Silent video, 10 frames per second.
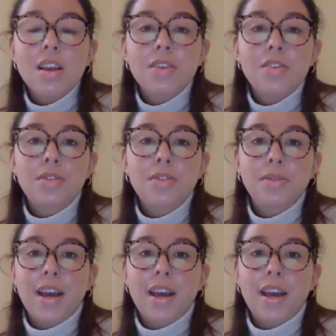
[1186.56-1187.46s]
You
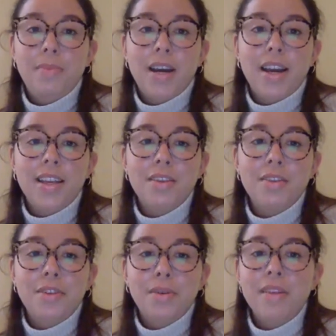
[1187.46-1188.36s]
do that
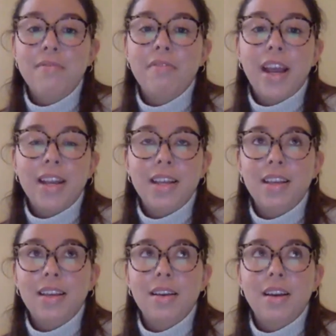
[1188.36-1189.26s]
by,
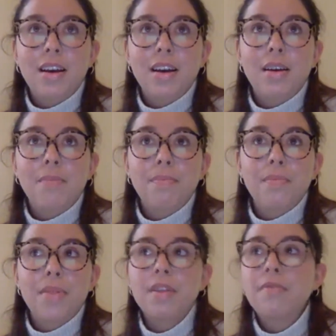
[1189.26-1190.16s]
inviting
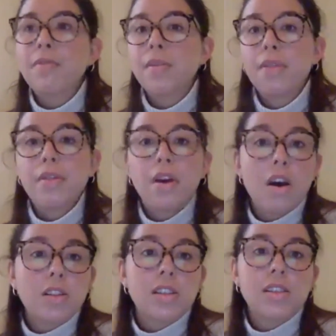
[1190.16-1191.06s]
different
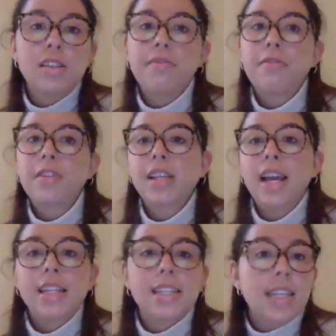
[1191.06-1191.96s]
thoughts, different
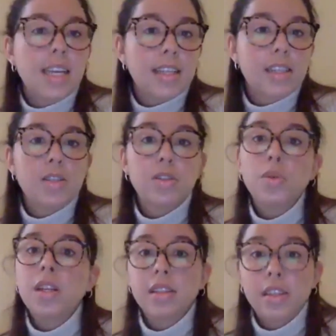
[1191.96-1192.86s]
ideas to
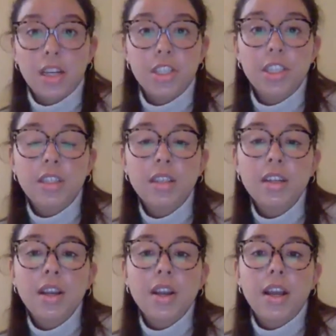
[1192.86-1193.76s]
a discussion,
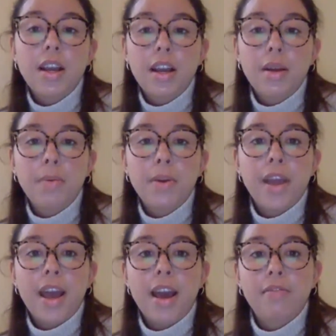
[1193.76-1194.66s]
where you
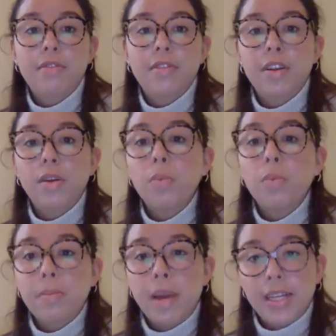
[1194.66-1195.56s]
have an
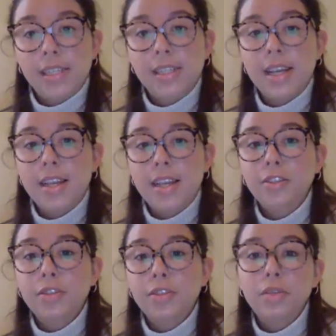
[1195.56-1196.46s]
open
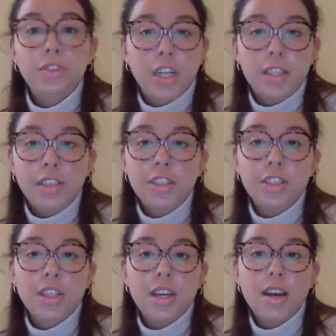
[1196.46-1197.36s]
mindset, you don't
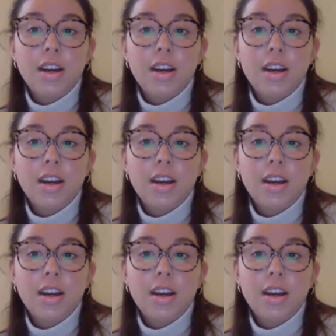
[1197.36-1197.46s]
judge,